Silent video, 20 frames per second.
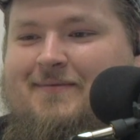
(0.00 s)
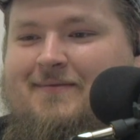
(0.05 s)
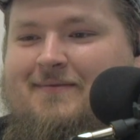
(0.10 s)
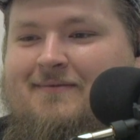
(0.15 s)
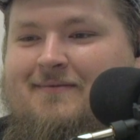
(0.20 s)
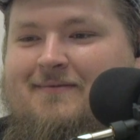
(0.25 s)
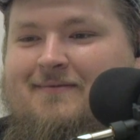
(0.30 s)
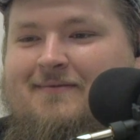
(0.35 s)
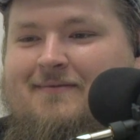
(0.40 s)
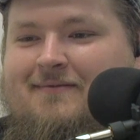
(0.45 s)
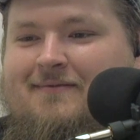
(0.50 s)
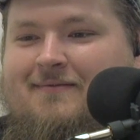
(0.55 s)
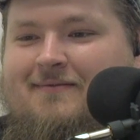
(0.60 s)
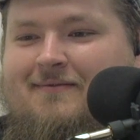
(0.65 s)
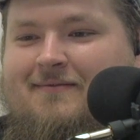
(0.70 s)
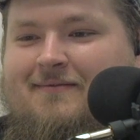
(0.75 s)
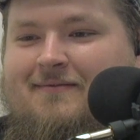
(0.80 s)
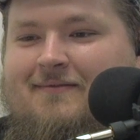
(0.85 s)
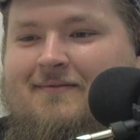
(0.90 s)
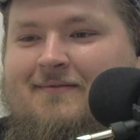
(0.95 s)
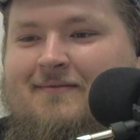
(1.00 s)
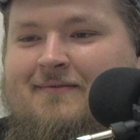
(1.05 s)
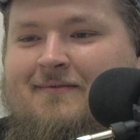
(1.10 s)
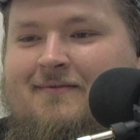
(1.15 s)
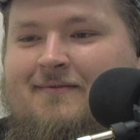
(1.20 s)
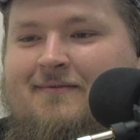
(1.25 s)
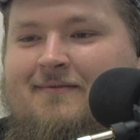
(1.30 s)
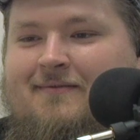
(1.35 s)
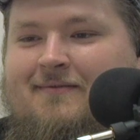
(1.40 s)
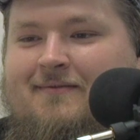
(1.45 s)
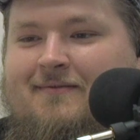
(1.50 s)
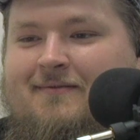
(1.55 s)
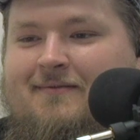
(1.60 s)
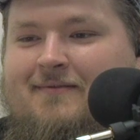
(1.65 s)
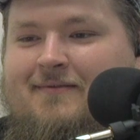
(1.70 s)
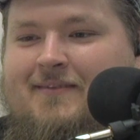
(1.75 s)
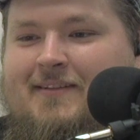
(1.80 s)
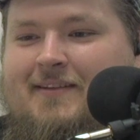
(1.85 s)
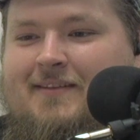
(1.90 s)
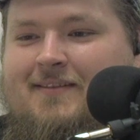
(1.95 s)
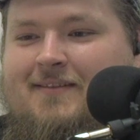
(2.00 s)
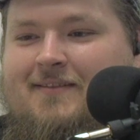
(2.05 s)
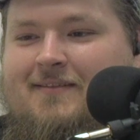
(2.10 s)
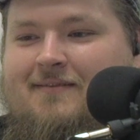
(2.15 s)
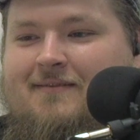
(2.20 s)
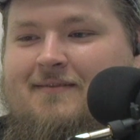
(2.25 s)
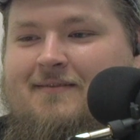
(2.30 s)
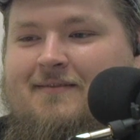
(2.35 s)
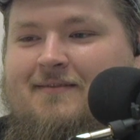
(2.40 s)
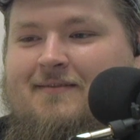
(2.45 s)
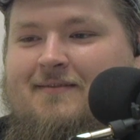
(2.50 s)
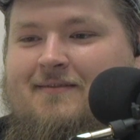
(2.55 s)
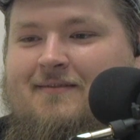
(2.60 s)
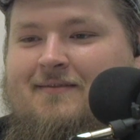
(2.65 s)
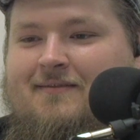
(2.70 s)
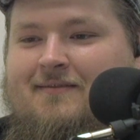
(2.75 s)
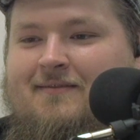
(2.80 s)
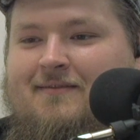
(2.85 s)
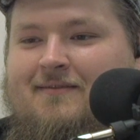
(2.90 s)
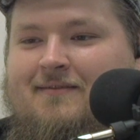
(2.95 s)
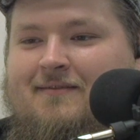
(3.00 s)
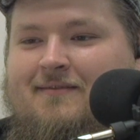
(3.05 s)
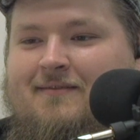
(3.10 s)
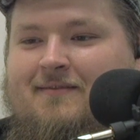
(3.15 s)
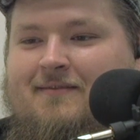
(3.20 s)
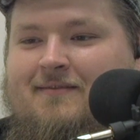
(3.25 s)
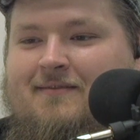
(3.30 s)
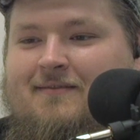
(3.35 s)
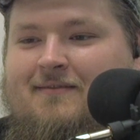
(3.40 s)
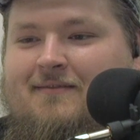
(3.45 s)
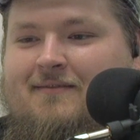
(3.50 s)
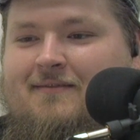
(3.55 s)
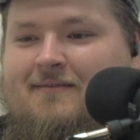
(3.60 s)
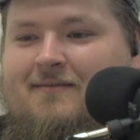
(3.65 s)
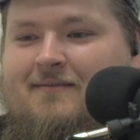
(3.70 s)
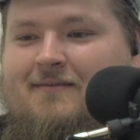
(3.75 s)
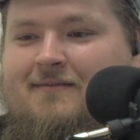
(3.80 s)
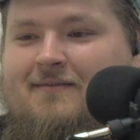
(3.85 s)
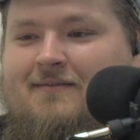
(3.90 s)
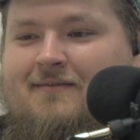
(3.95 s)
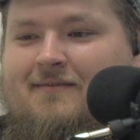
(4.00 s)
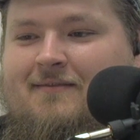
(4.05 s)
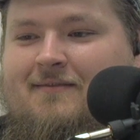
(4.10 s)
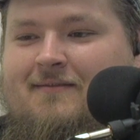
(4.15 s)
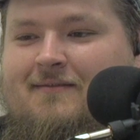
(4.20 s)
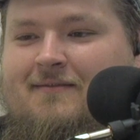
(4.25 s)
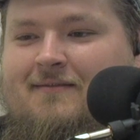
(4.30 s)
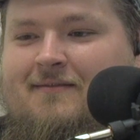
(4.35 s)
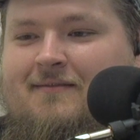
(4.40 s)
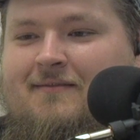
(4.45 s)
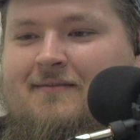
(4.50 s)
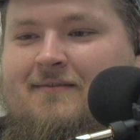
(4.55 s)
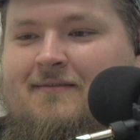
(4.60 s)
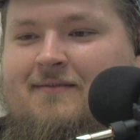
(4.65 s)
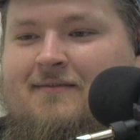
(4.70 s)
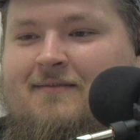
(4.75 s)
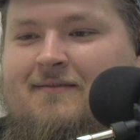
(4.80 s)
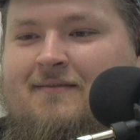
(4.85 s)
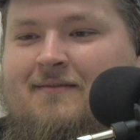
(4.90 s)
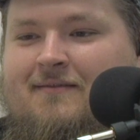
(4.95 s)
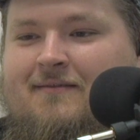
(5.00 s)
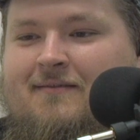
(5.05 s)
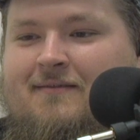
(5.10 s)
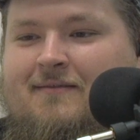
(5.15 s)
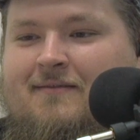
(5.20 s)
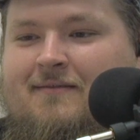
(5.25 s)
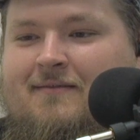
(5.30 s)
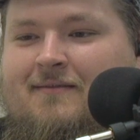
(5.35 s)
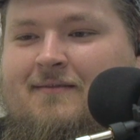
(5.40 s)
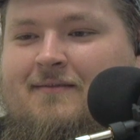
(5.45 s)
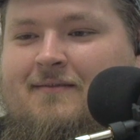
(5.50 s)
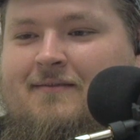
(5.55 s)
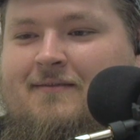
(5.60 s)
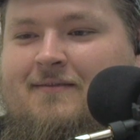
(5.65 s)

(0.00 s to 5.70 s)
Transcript: Nobody speaks.